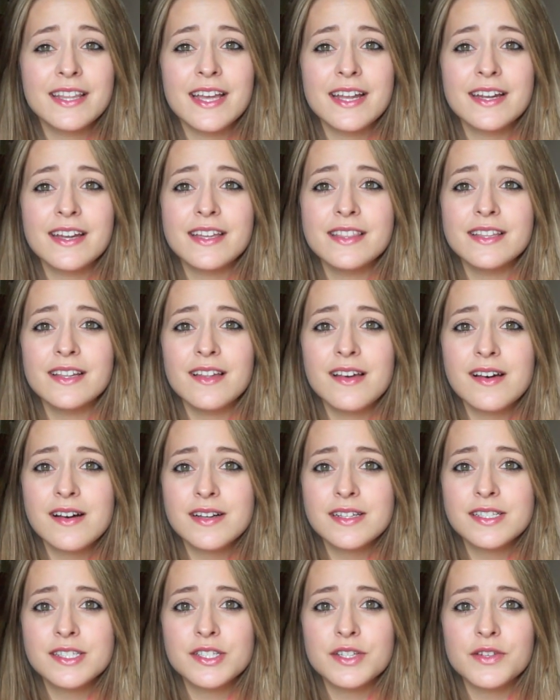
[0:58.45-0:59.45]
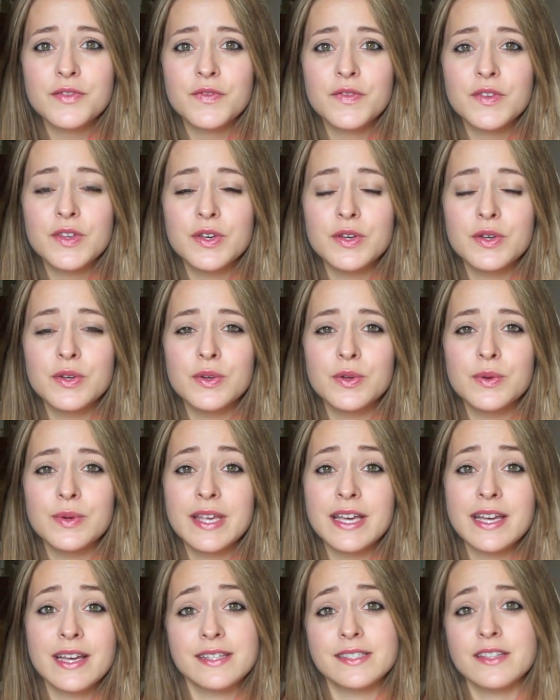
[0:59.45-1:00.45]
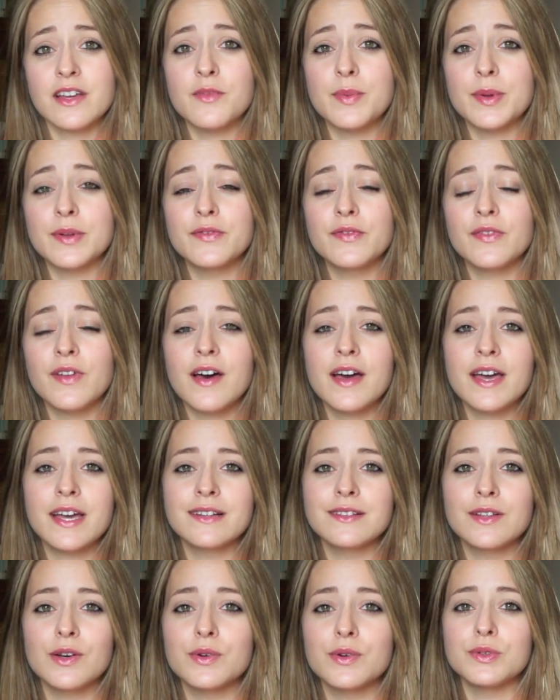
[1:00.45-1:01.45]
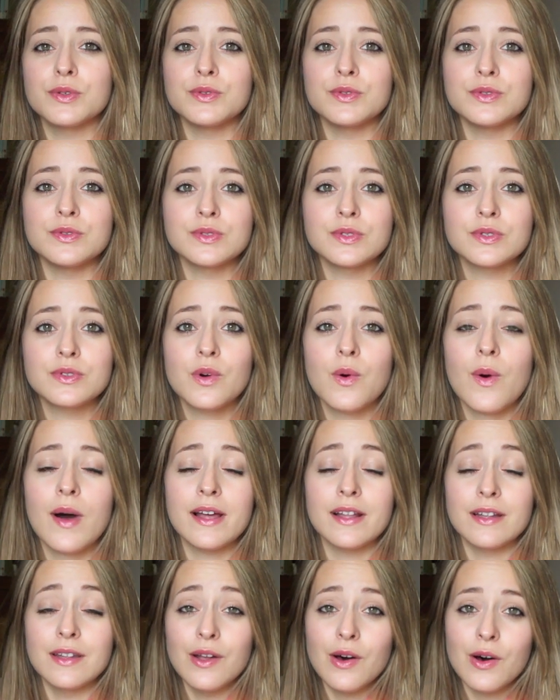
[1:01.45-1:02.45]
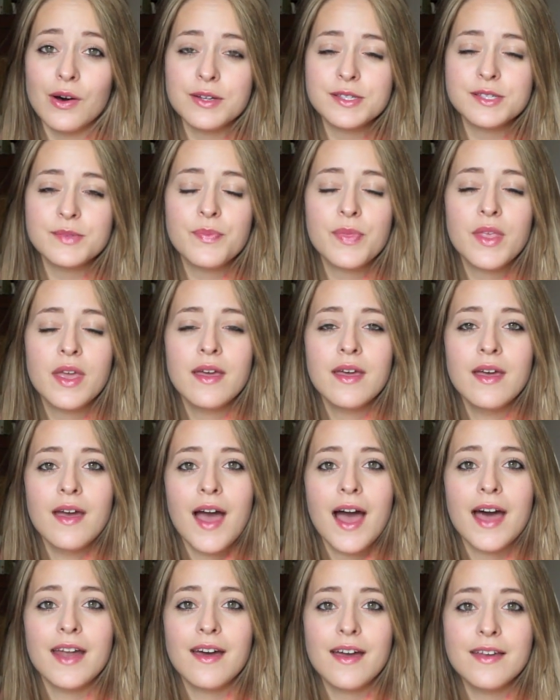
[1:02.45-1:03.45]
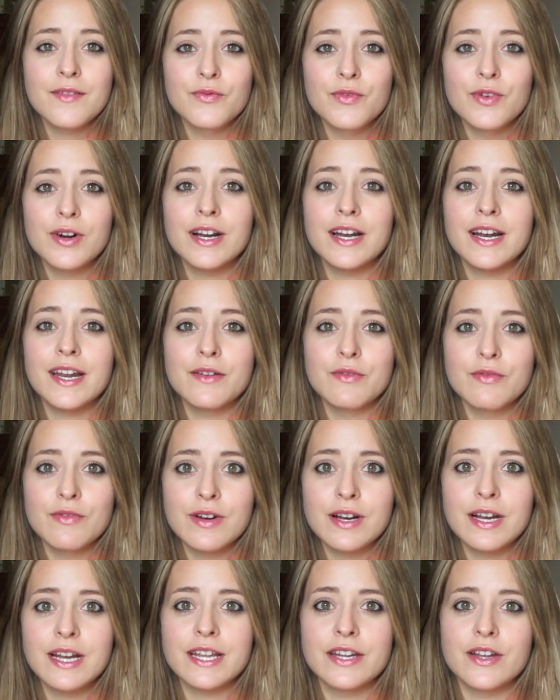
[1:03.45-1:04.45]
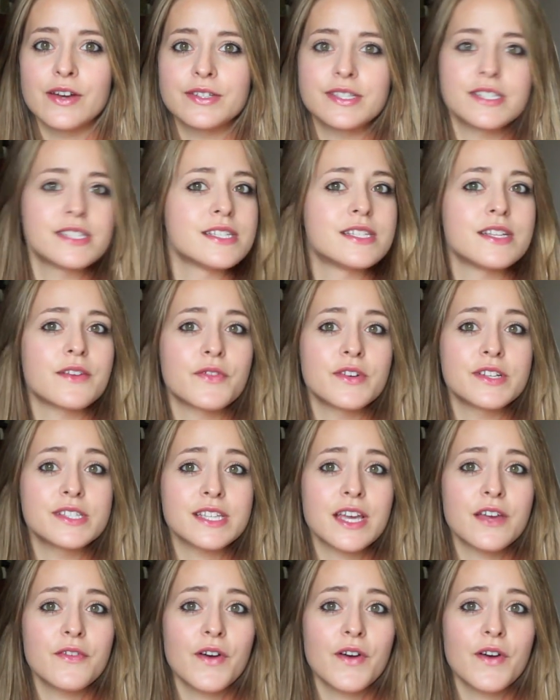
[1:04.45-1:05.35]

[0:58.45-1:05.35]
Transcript: And then in the last few years I've been flying haul quite a lot and I really, really notice the difference.